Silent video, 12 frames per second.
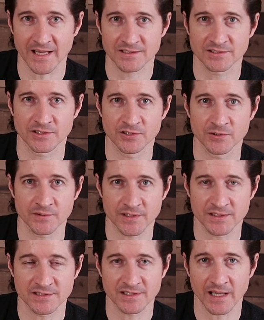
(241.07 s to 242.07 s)
execute
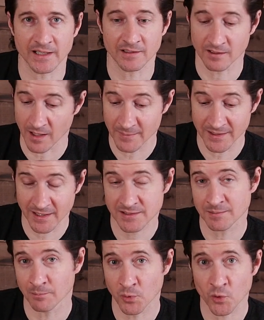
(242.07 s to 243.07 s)
the design. I mean,
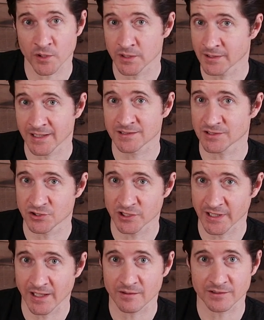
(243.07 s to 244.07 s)
that's important and that's a
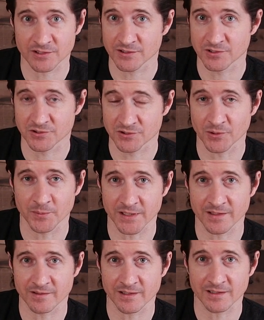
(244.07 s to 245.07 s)
challenge because there's so
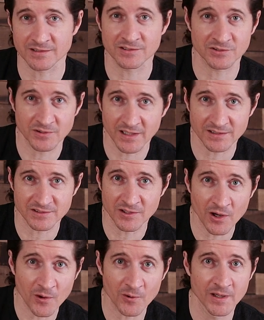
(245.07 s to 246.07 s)
many things, as you guys
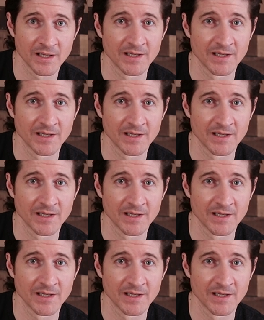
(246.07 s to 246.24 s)
know.